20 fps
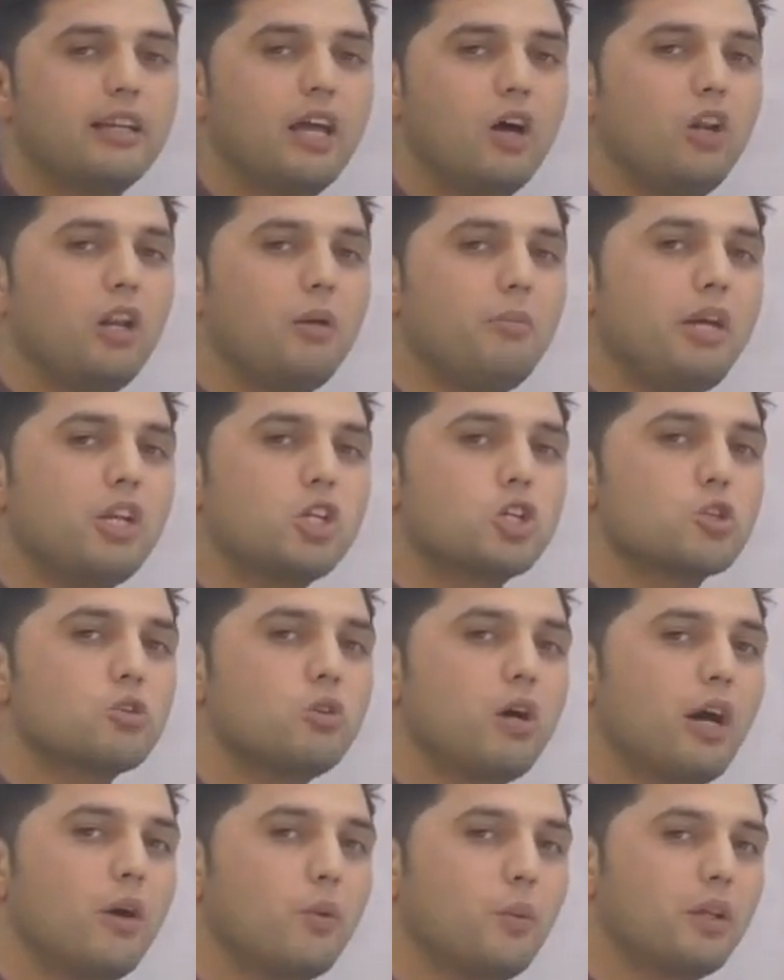Now let me
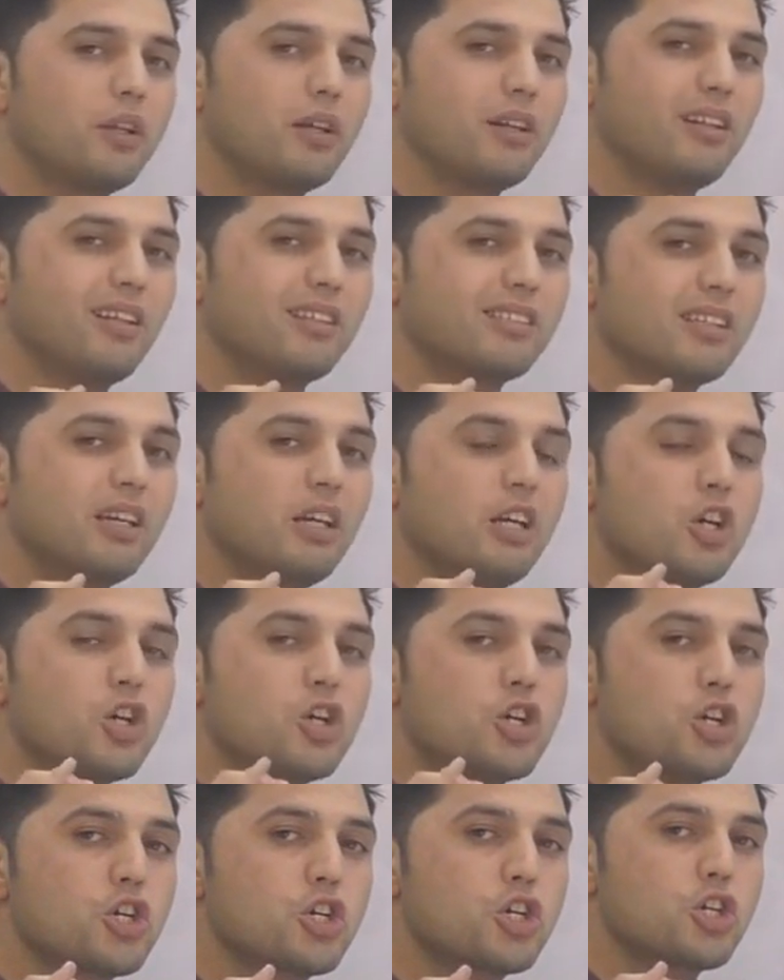try whether this
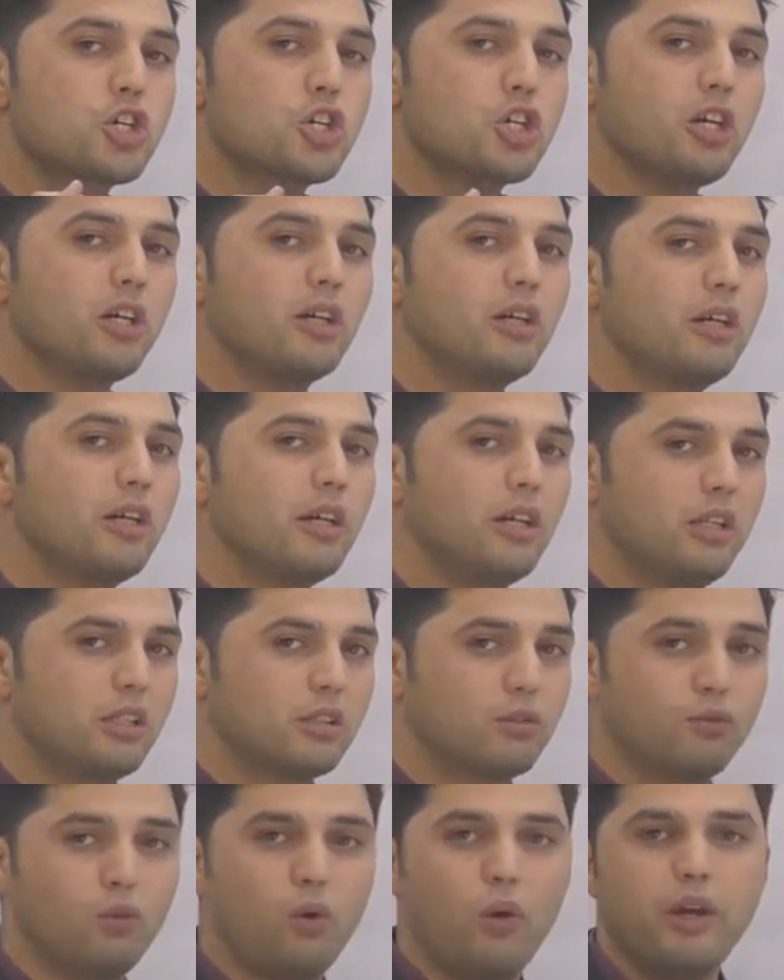sh
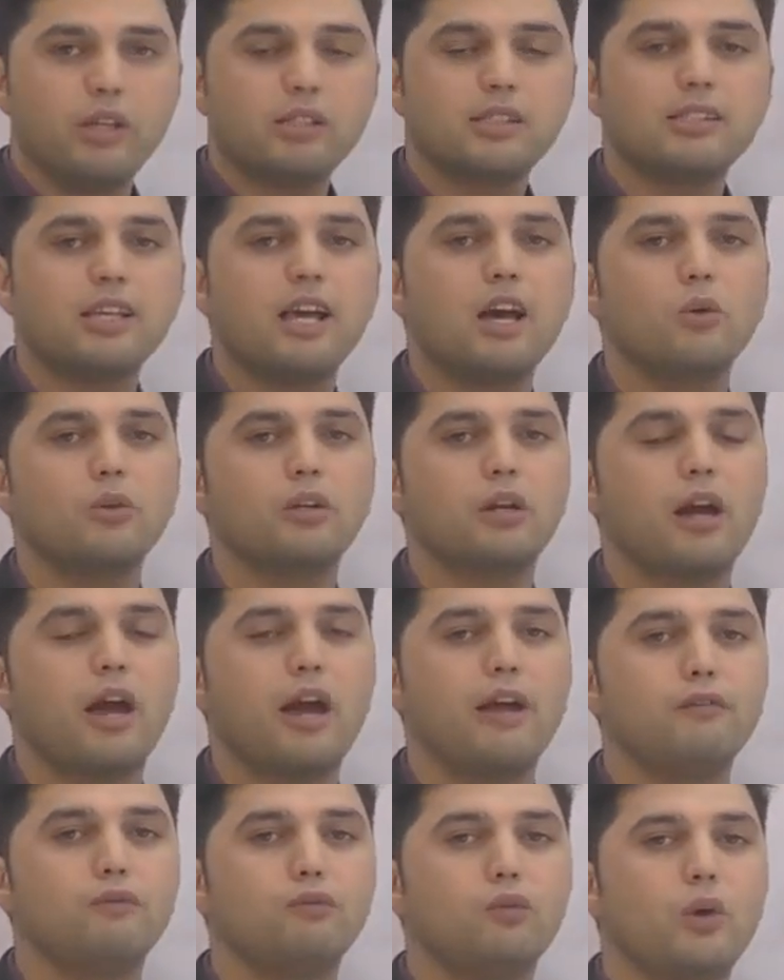is voice sound or
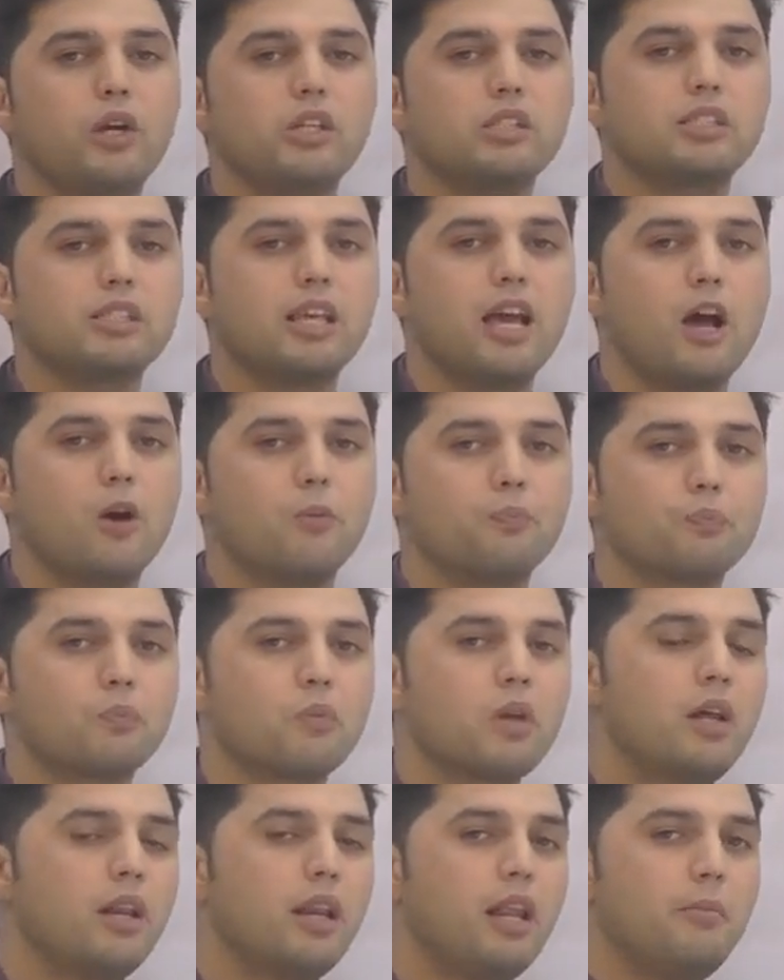unvoiced sound.
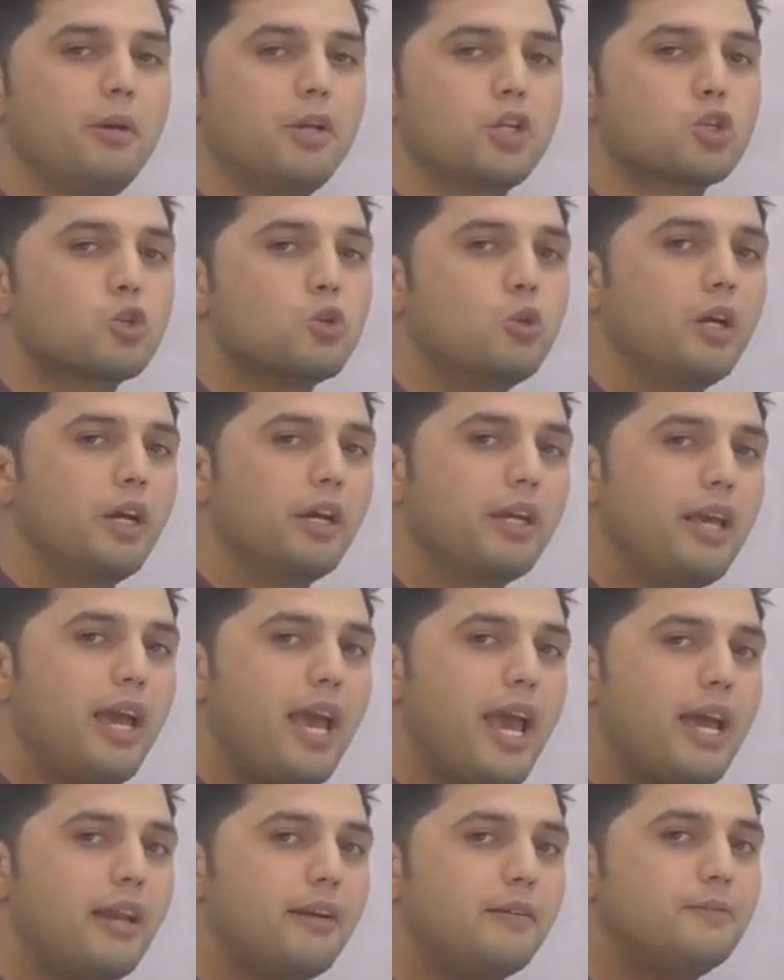Let me try
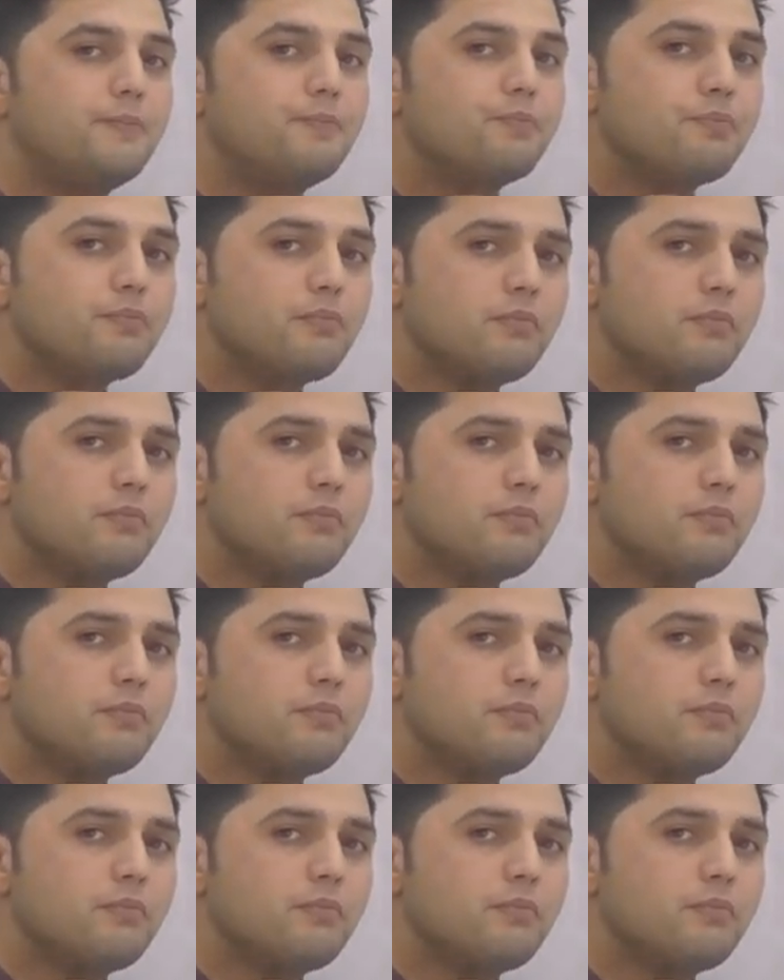again.